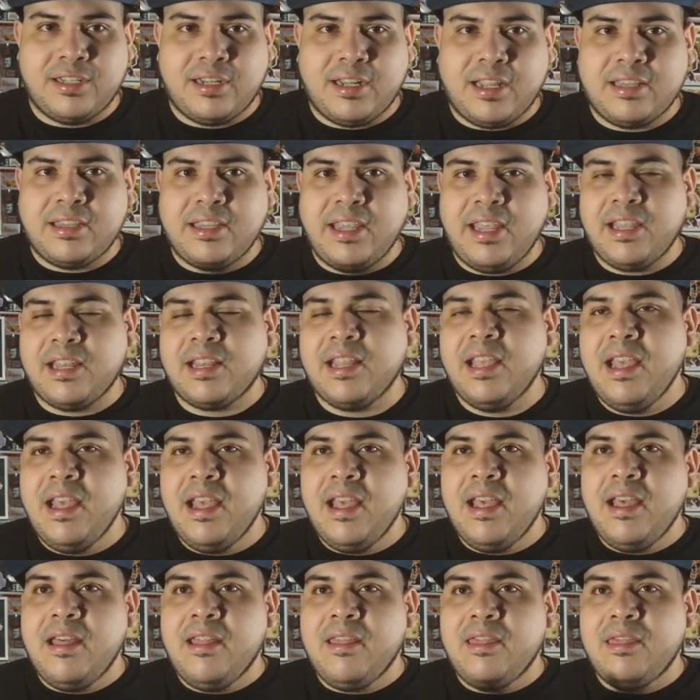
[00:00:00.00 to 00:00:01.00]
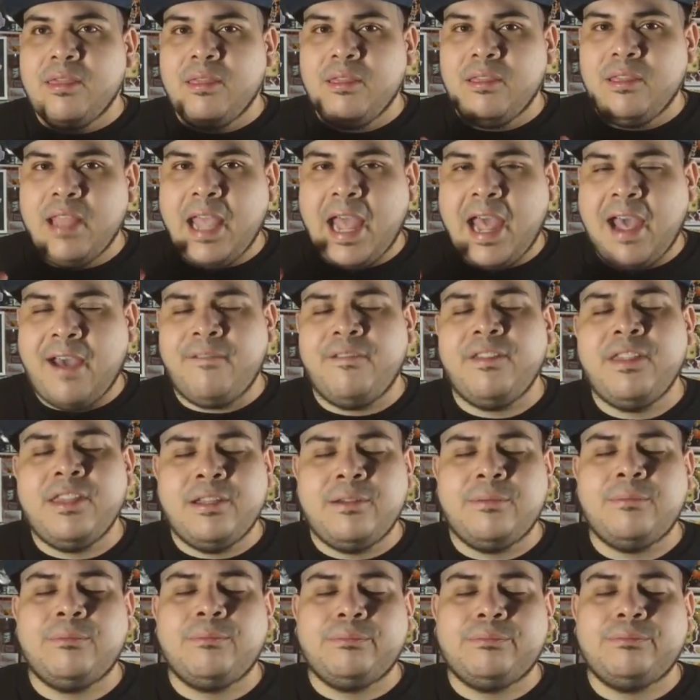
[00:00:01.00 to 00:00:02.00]
And I think with
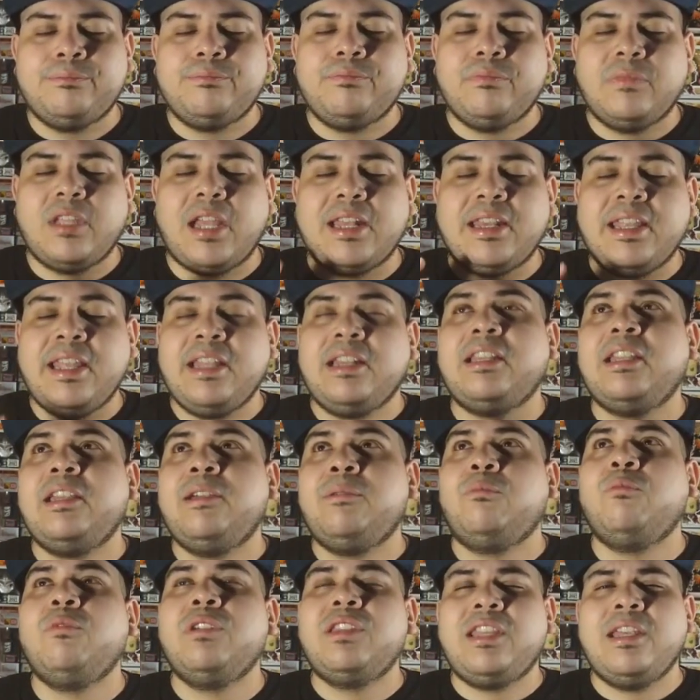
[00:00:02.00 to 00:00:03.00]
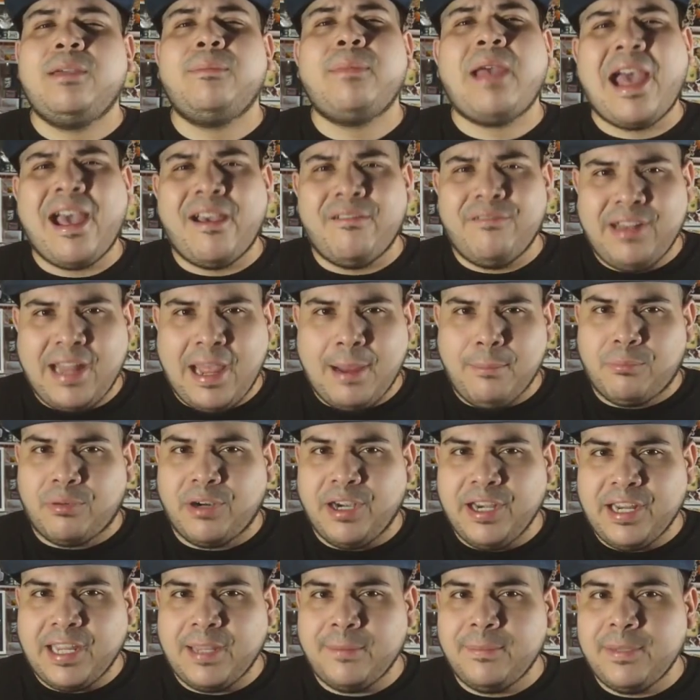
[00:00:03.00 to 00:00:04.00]
them having that
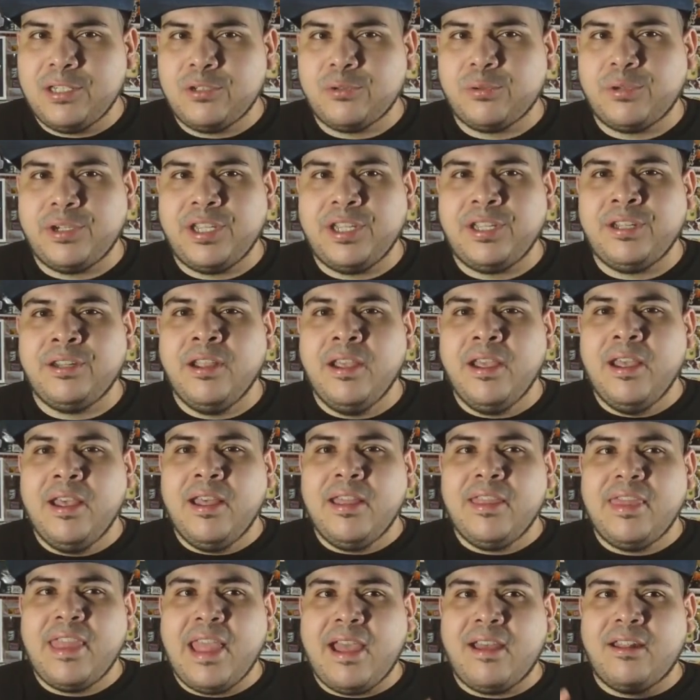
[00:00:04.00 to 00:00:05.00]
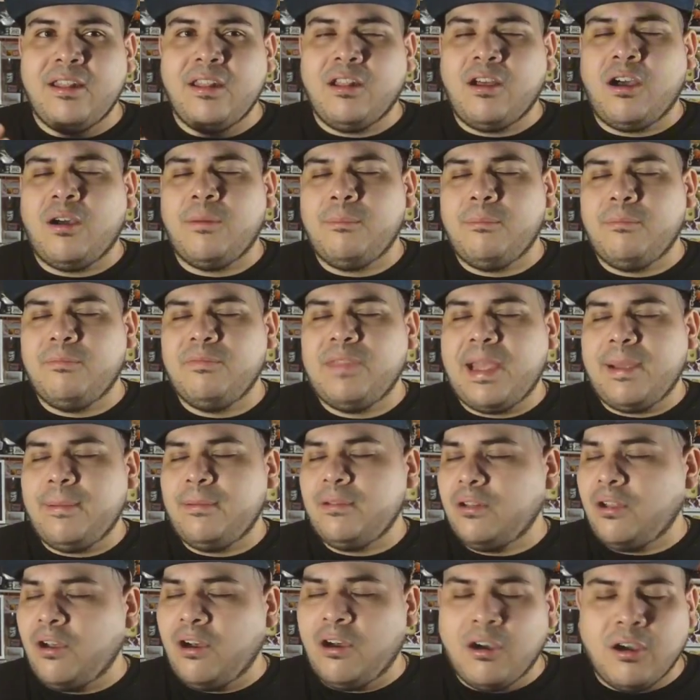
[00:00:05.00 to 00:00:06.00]
break in between,
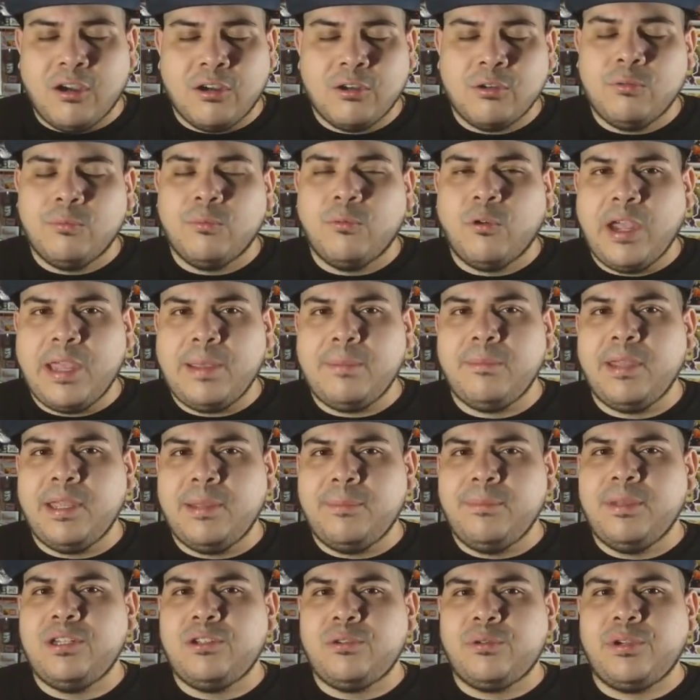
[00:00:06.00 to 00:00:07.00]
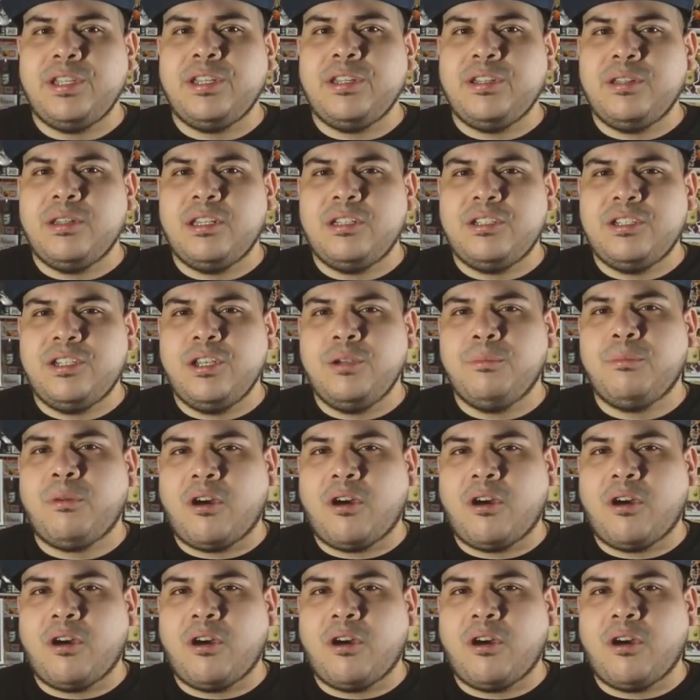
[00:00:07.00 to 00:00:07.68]
that long wait in between the two